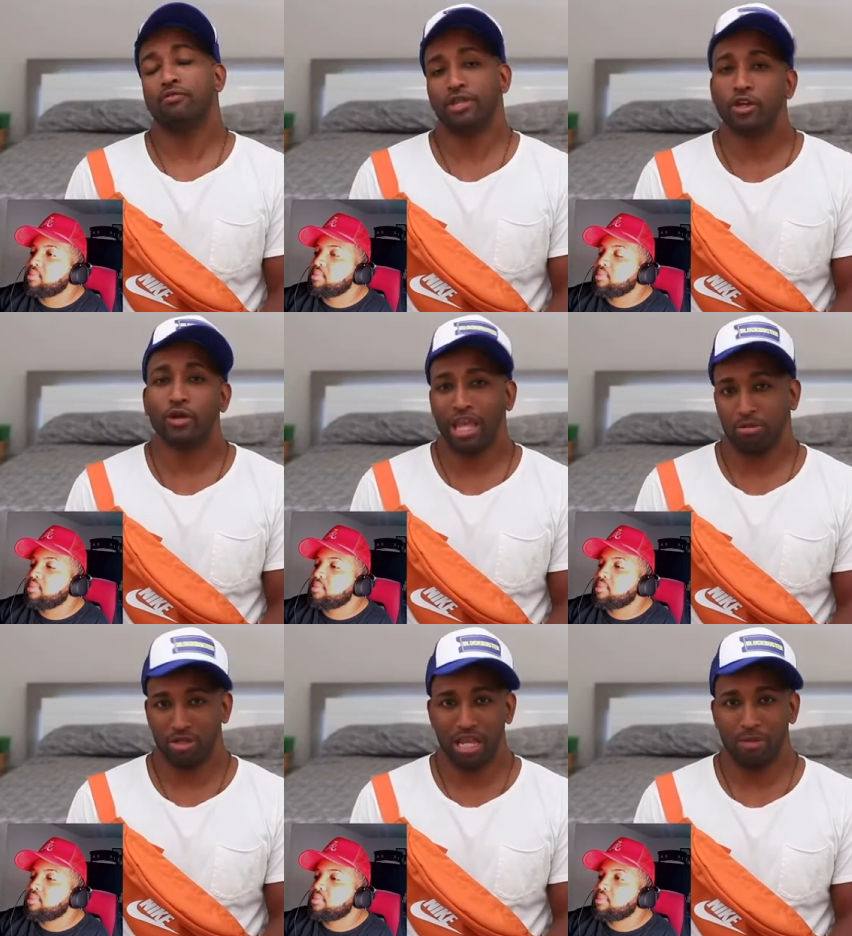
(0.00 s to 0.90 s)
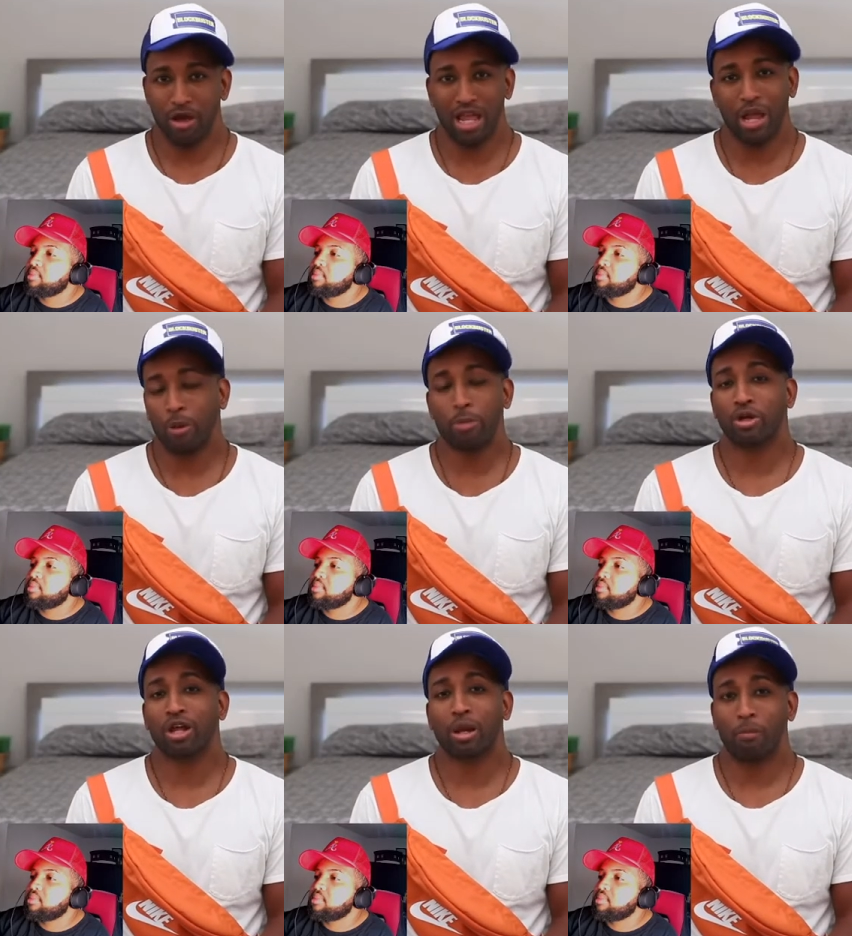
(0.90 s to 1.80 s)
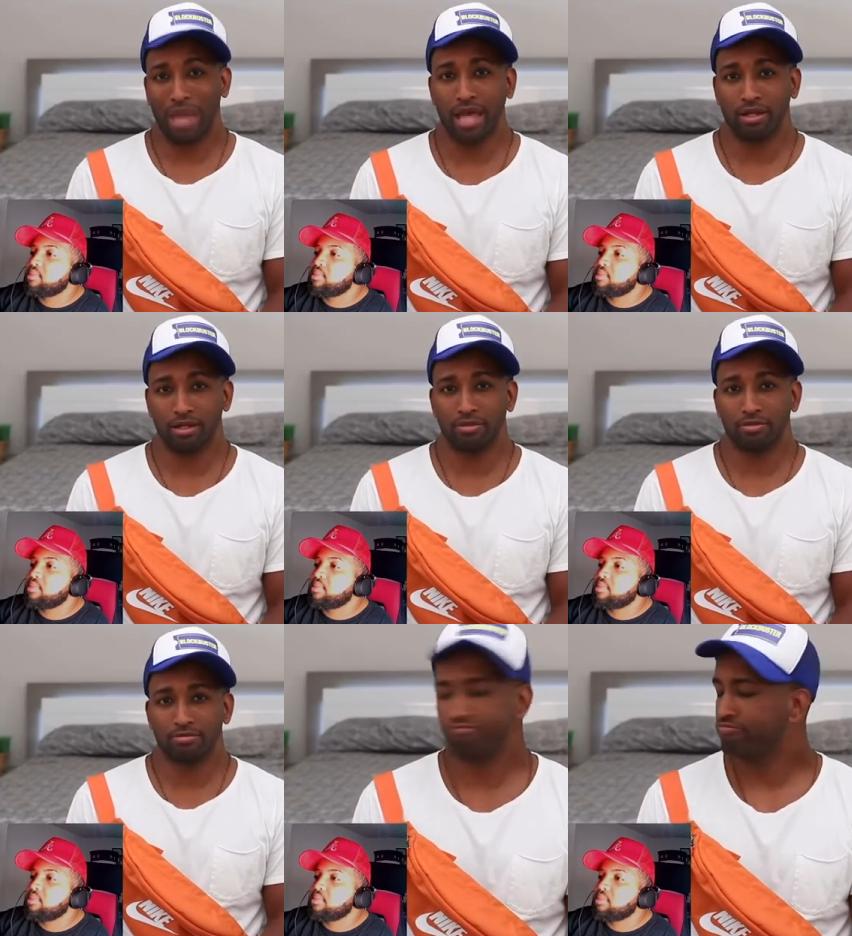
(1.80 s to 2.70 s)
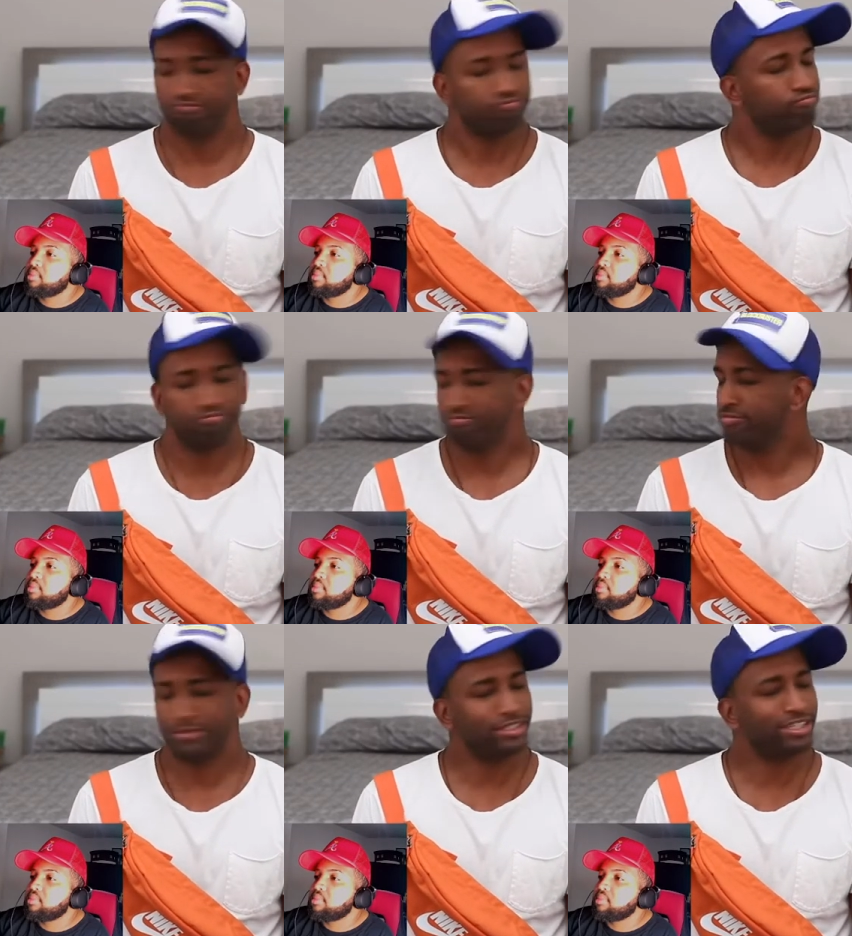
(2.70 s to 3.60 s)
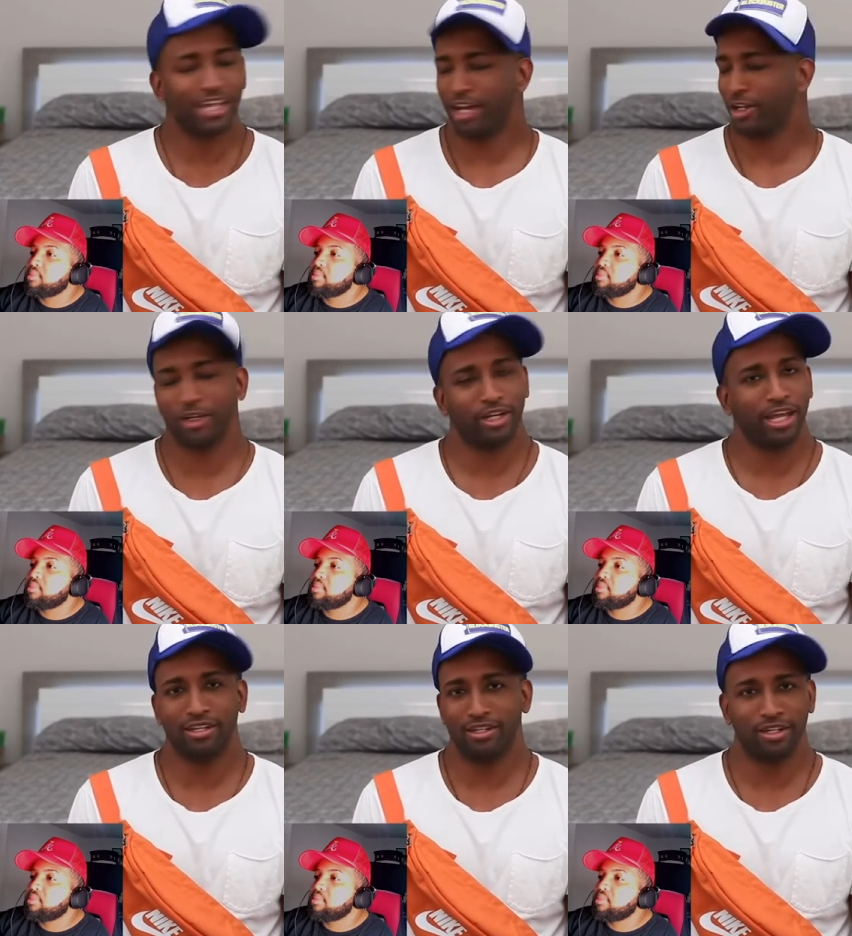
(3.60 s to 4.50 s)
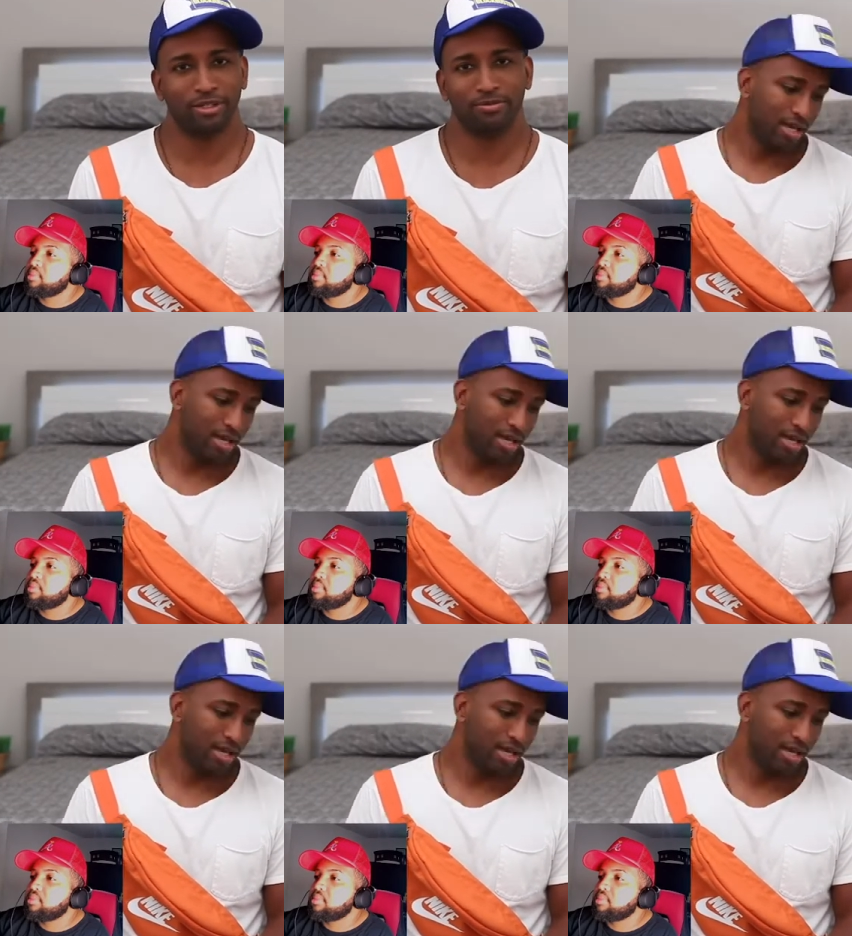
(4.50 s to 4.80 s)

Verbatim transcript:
Speaker 1: the video games came out and we put on Madden. Not a good idea.